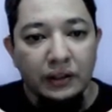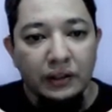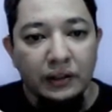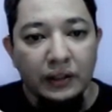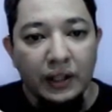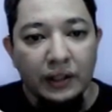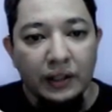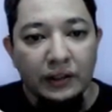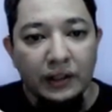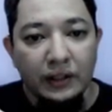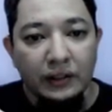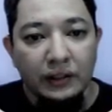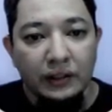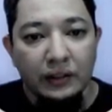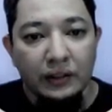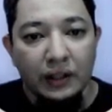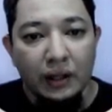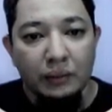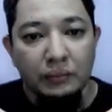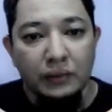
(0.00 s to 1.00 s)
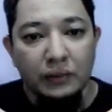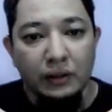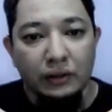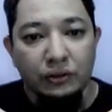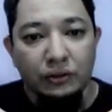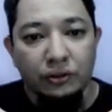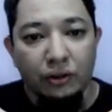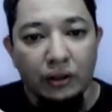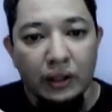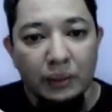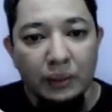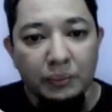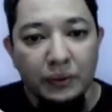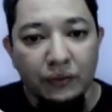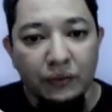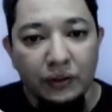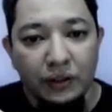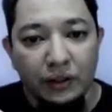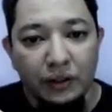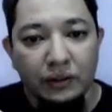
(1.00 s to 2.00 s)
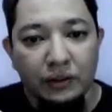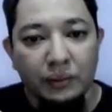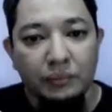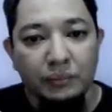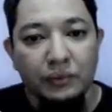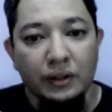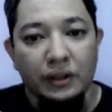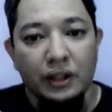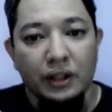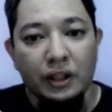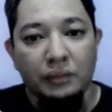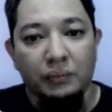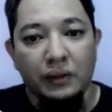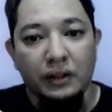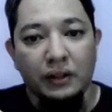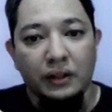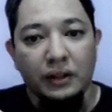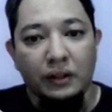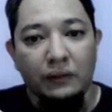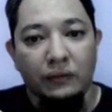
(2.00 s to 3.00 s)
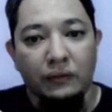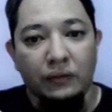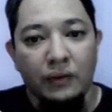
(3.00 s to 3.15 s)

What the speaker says: that setting up a solar PV system is expensive.